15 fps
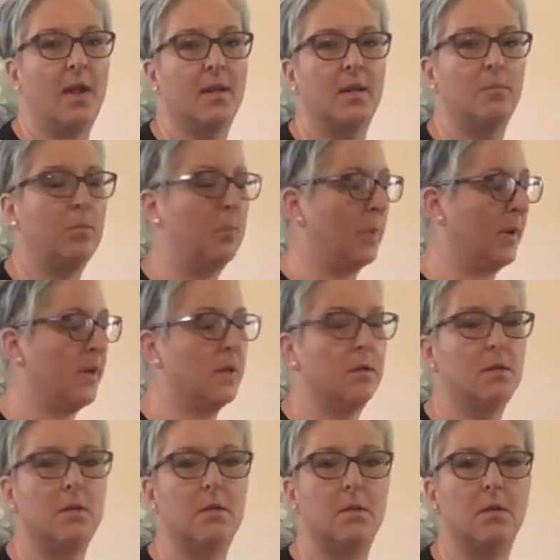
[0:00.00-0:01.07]
it, but
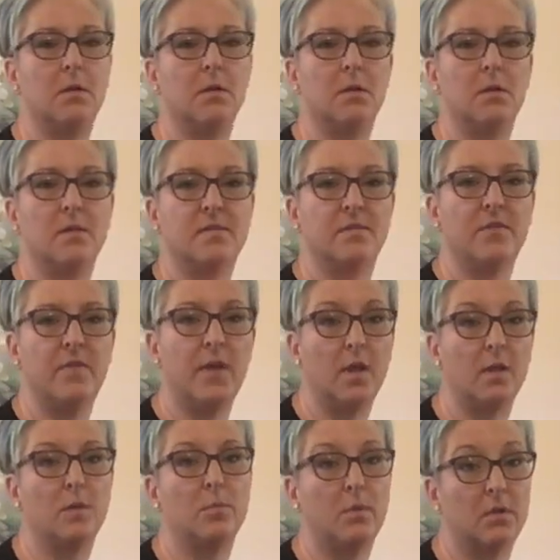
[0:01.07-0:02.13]
it's
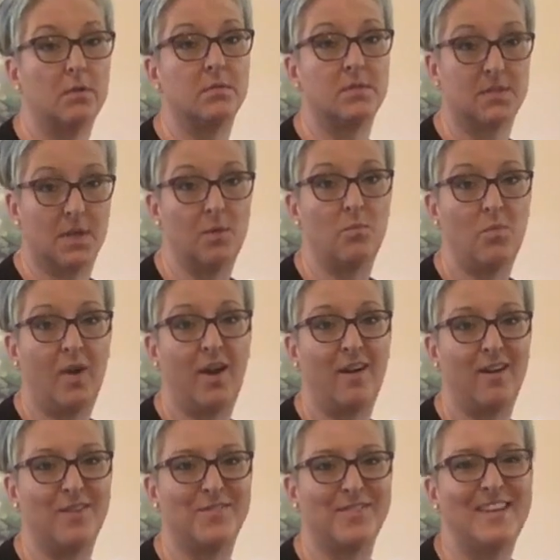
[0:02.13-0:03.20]
available somewhere.